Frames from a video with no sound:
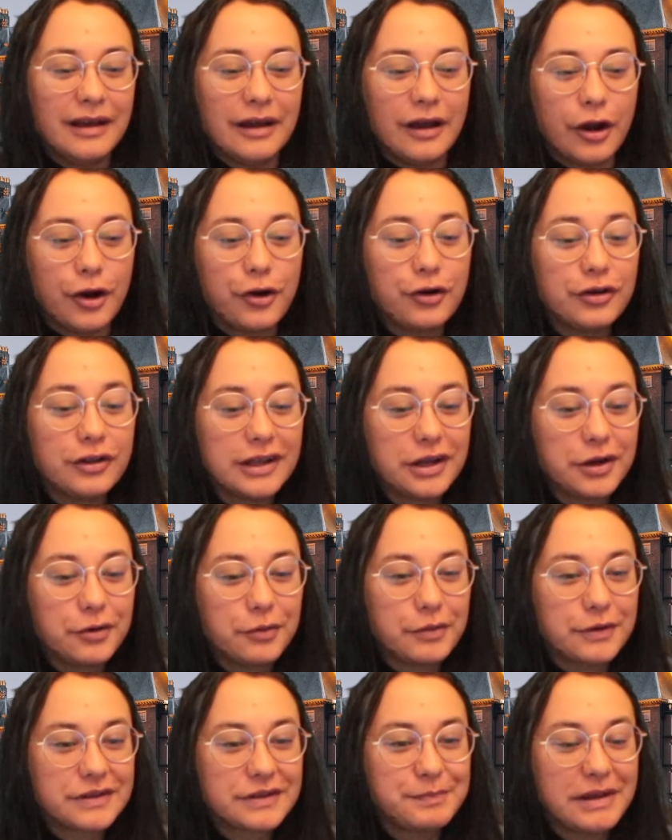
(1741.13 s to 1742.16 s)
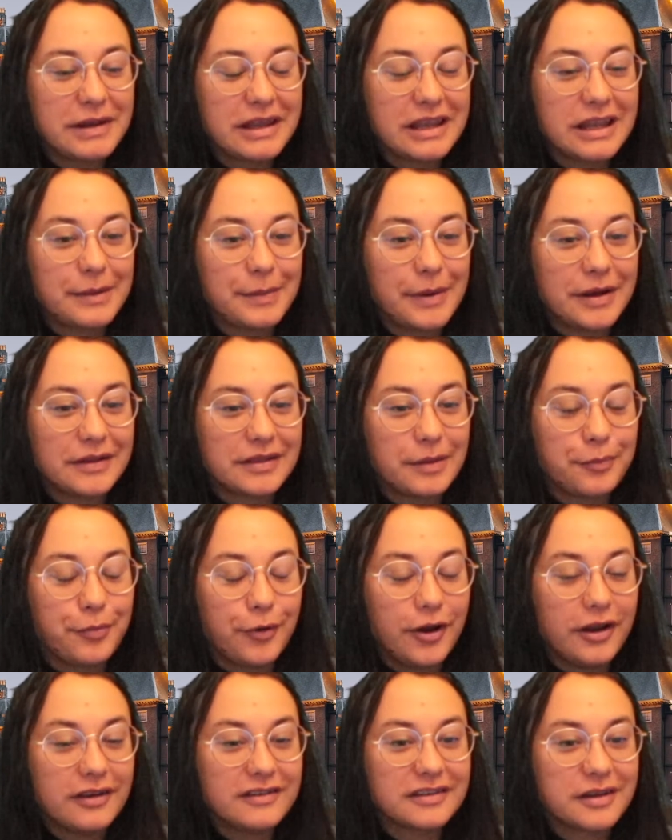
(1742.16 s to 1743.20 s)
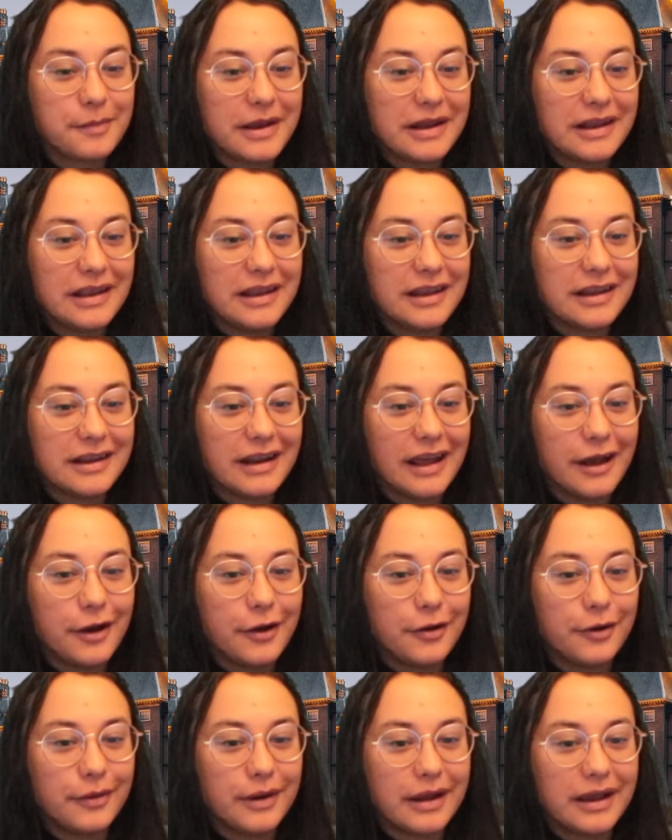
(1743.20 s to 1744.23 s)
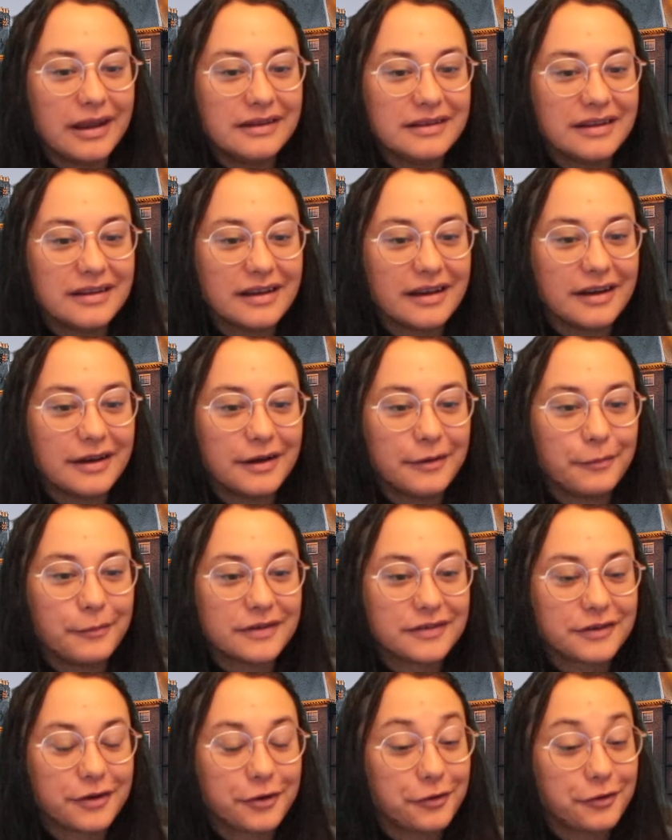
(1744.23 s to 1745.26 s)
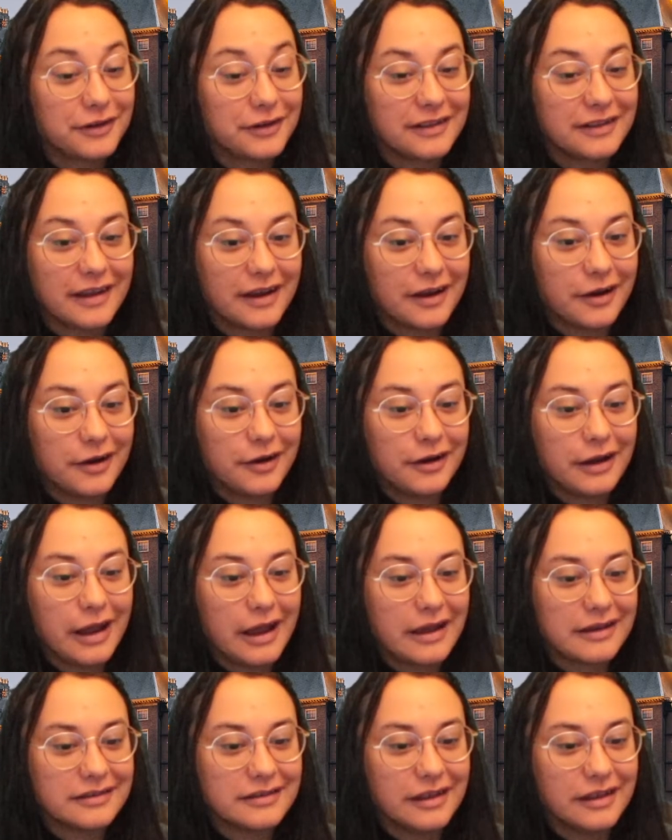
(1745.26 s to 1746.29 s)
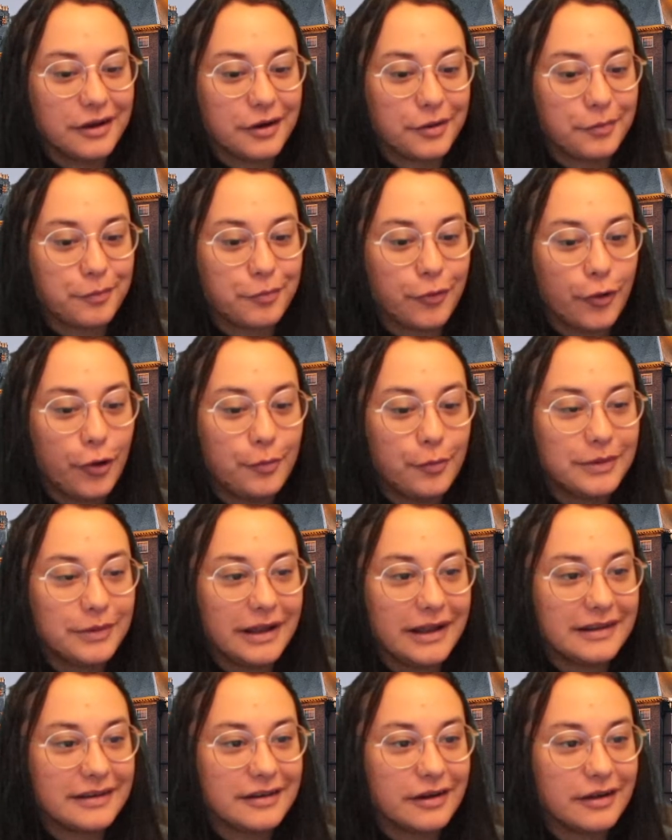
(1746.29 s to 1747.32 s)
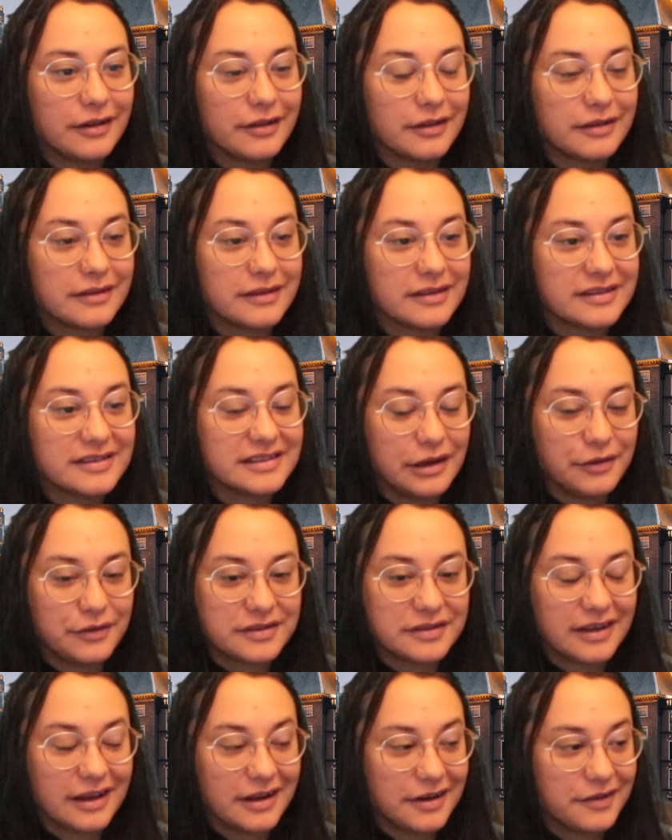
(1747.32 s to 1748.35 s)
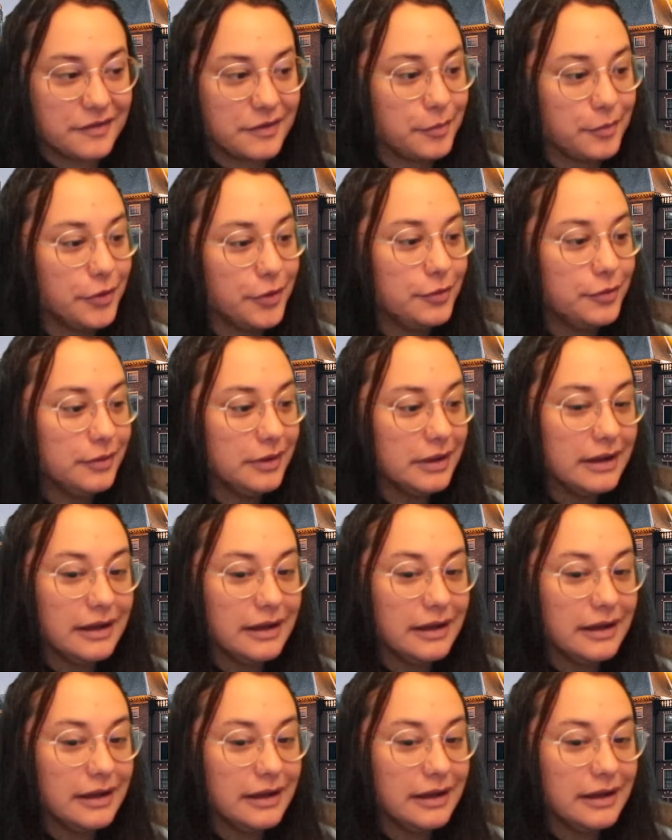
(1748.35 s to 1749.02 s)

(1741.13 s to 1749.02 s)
Earlier, we were speaking about the BRICS committee and how India was currently there as their probe landed on the south side of the moon.